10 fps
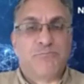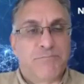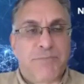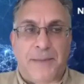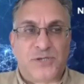
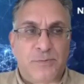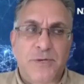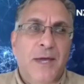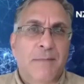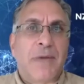perhaps
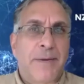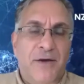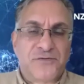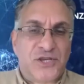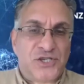maybe
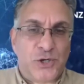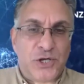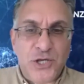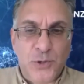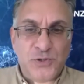after this you
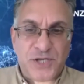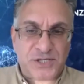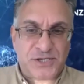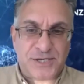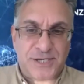can use this